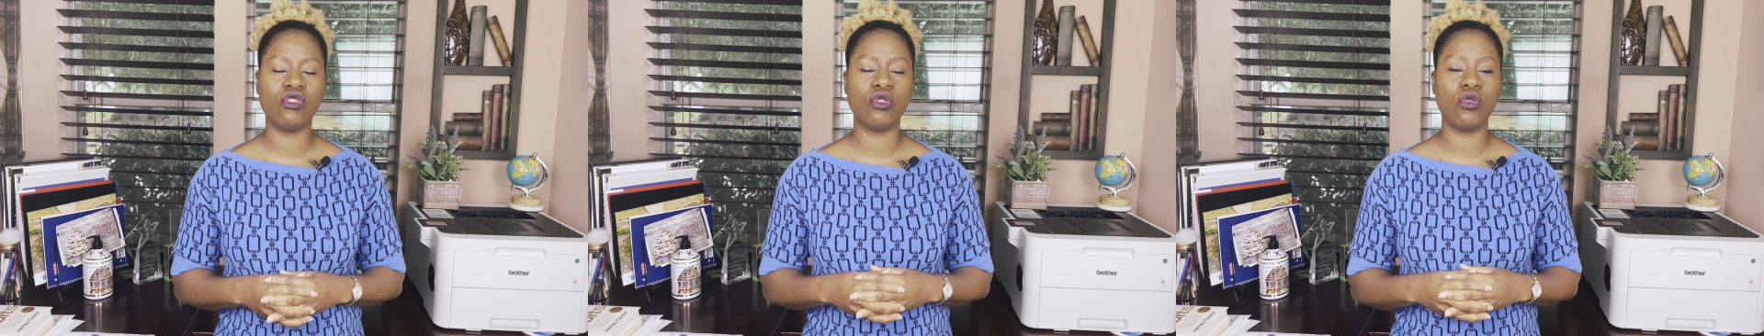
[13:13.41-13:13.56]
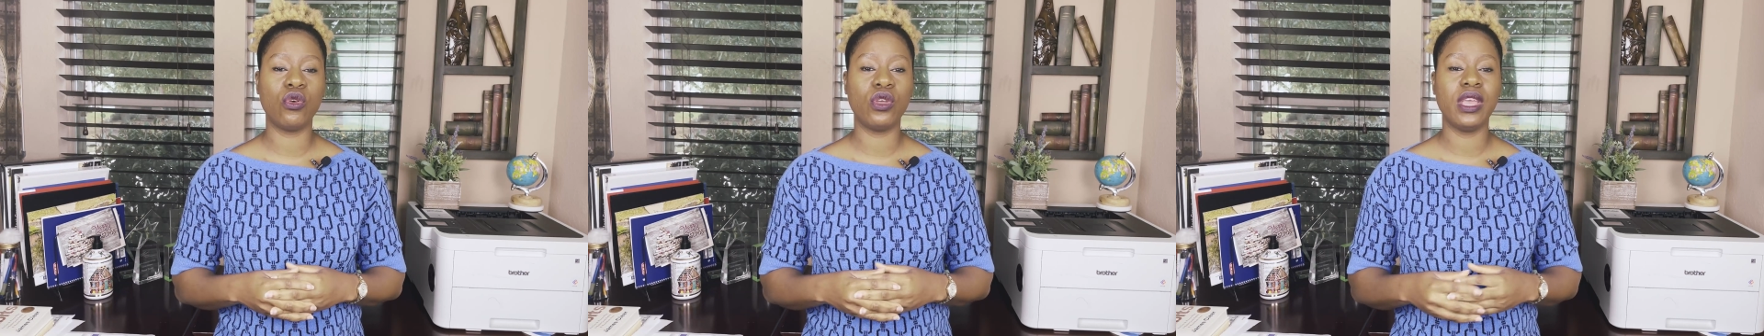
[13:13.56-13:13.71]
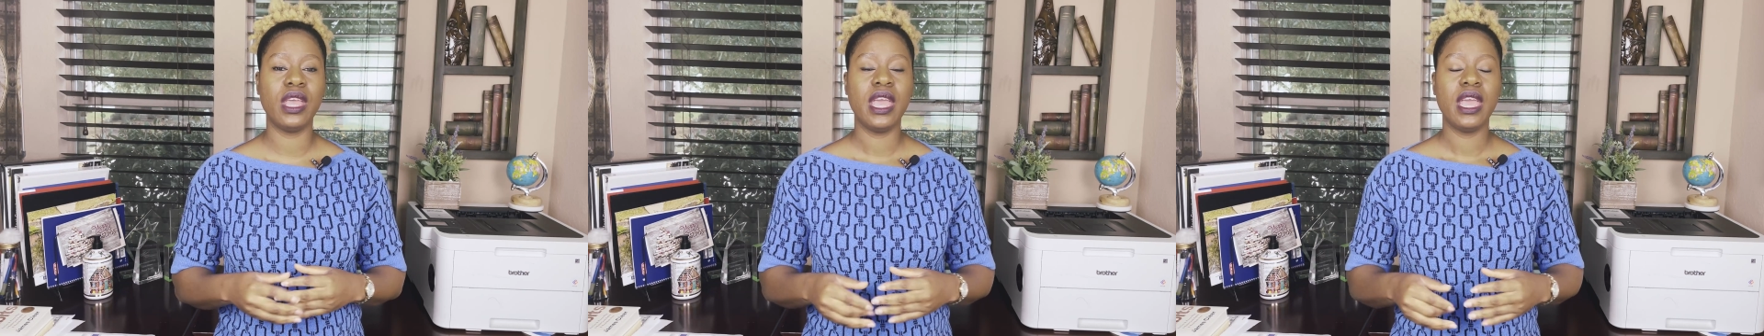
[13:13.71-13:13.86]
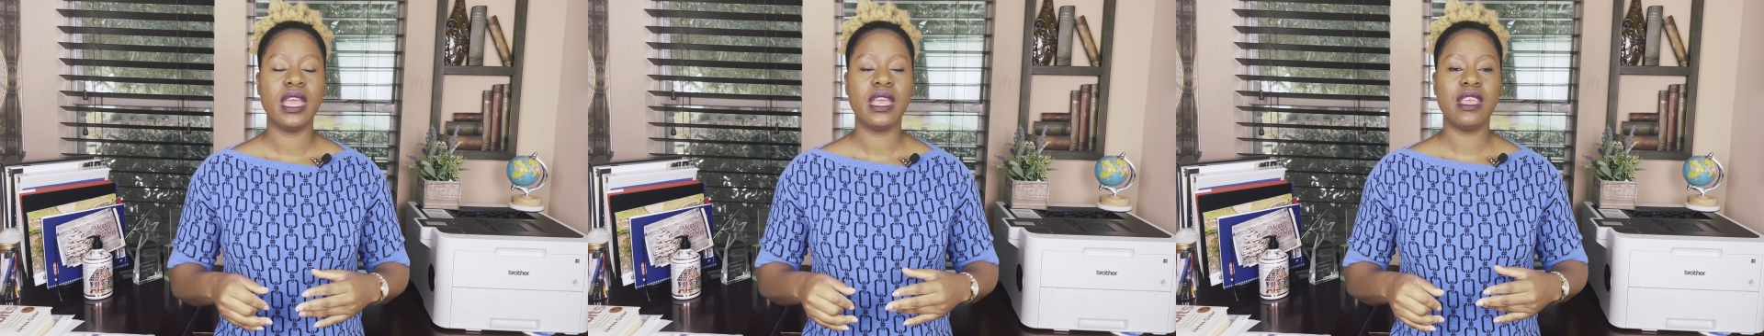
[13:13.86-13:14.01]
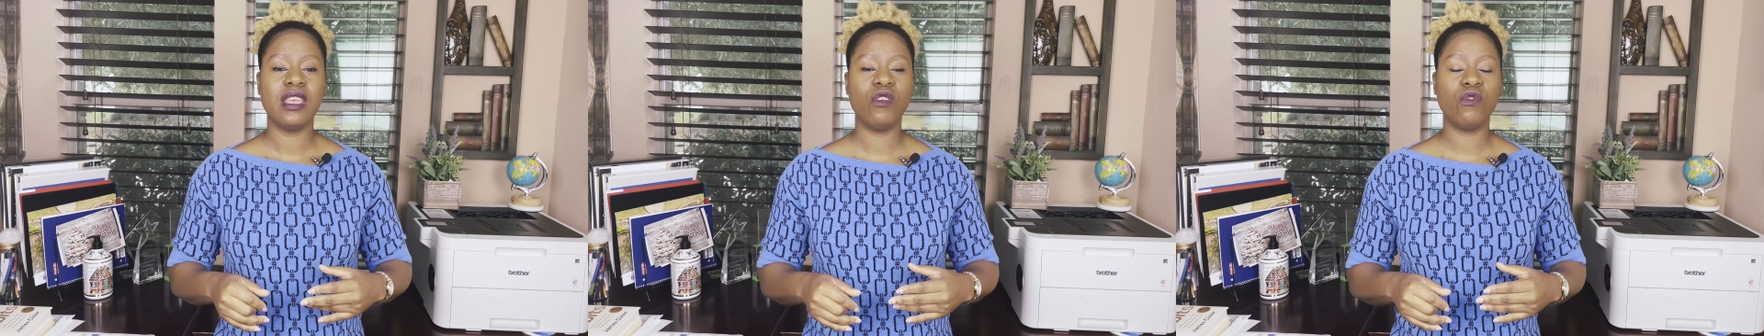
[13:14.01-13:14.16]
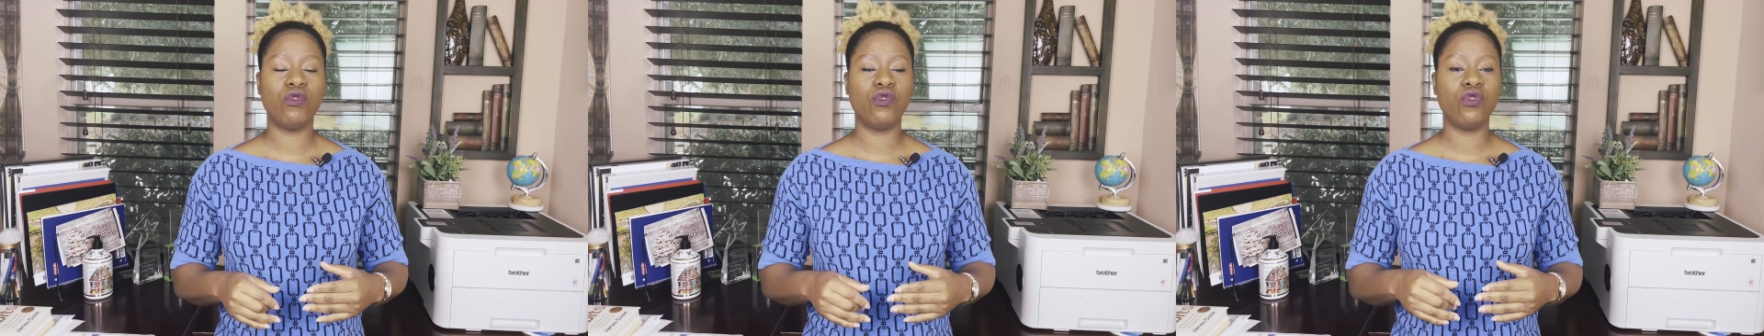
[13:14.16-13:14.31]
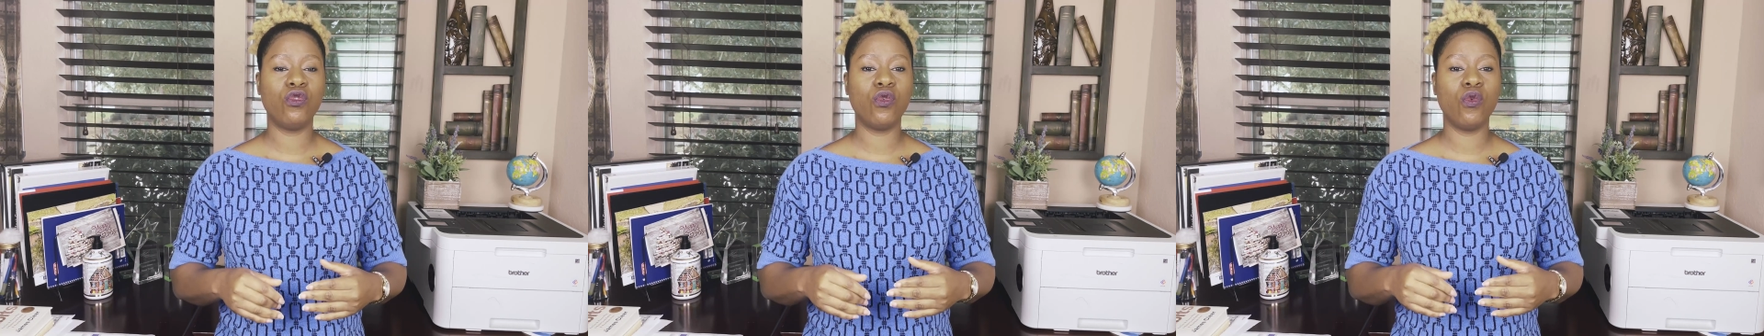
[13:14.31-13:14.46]
So
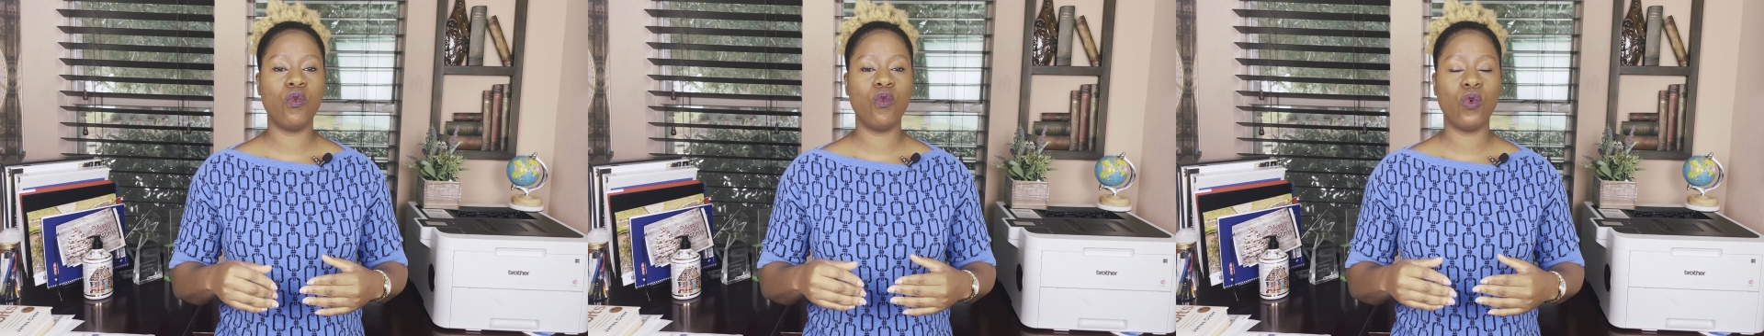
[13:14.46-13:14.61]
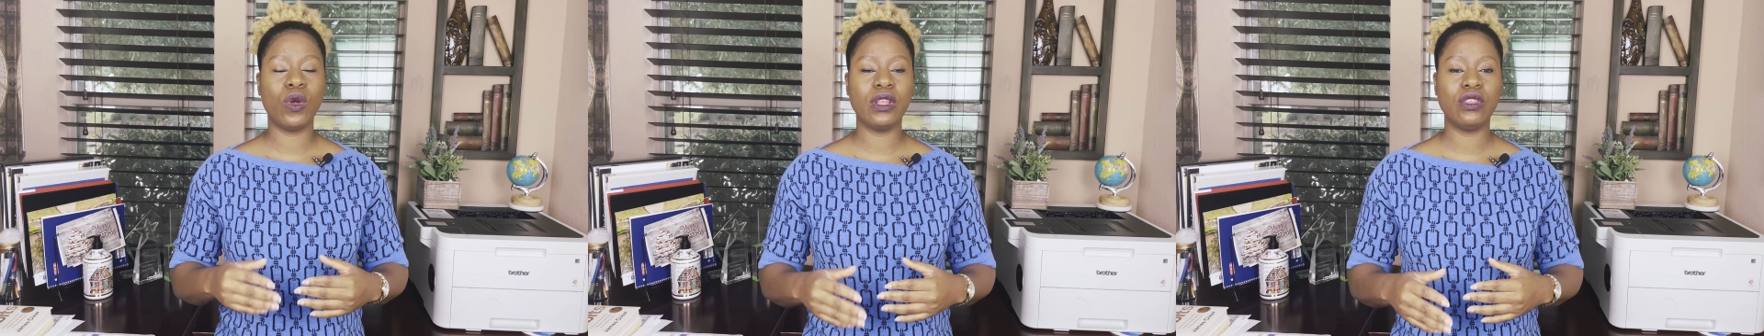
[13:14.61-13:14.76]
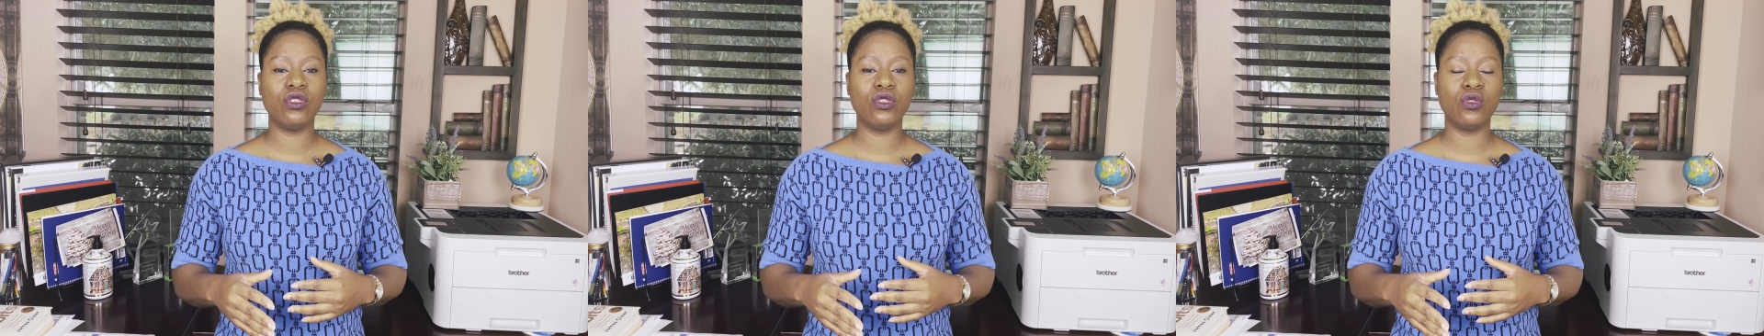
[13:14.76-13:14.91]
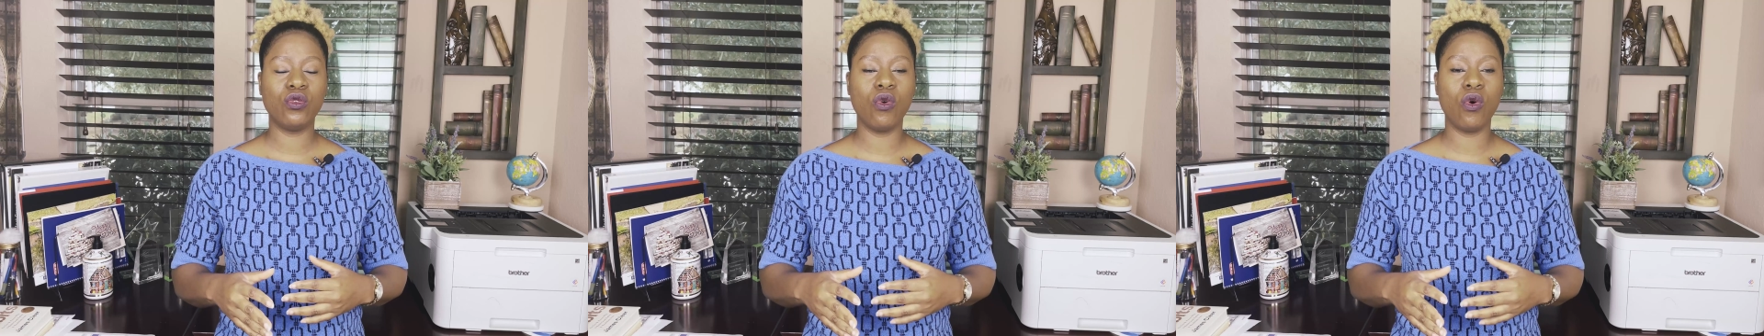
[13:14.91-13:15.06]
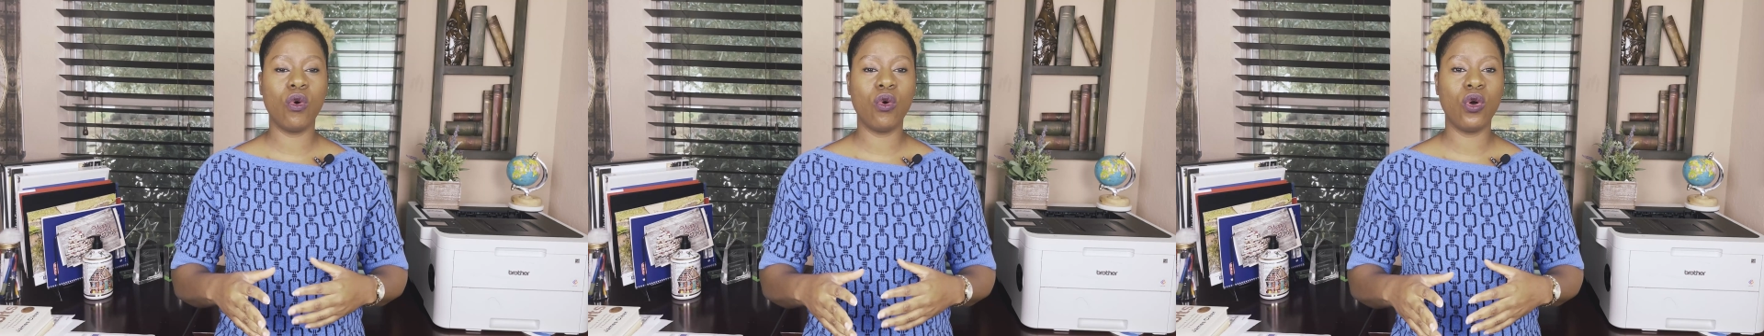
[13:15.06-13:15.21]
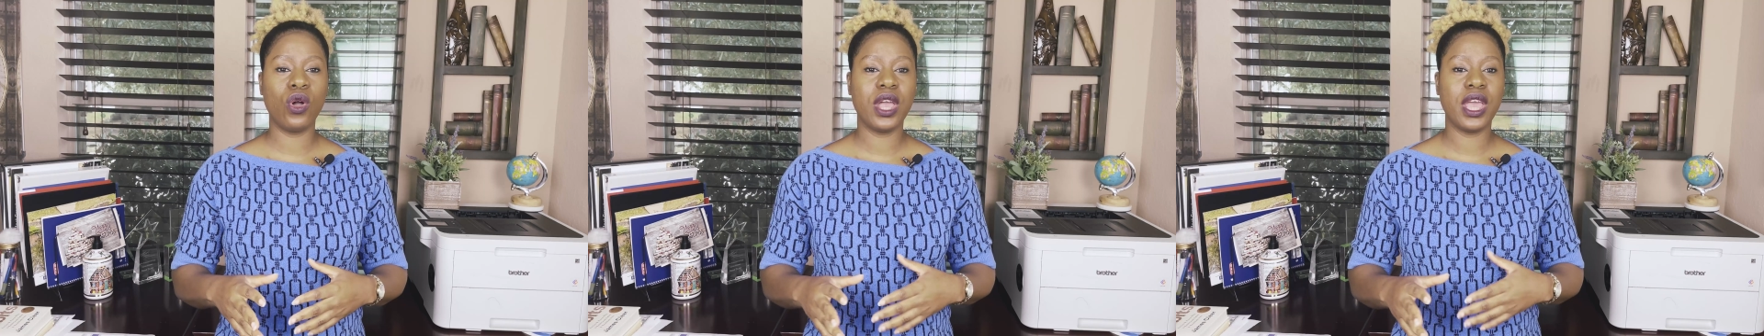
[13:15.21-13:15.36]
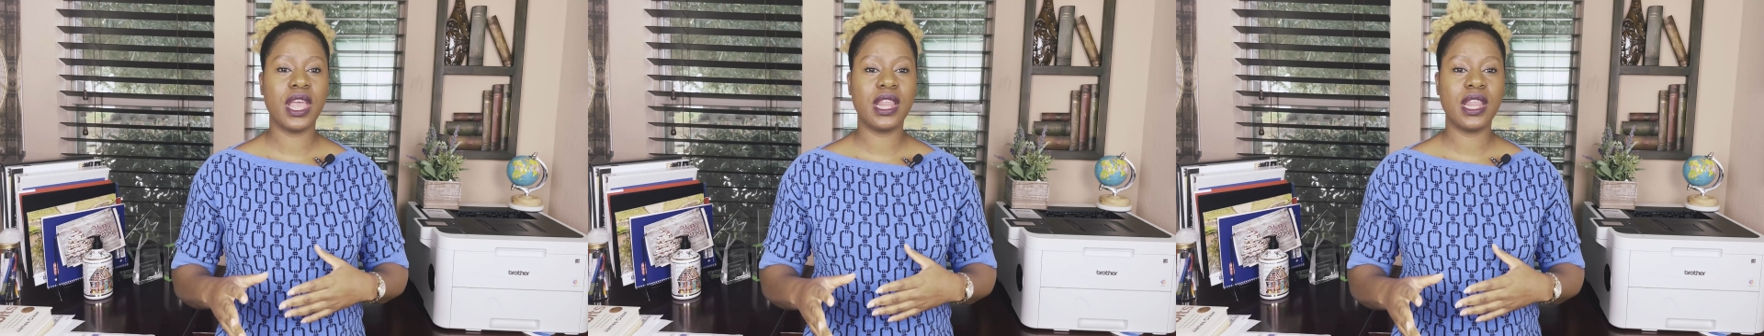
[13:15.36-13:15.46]
if you want to go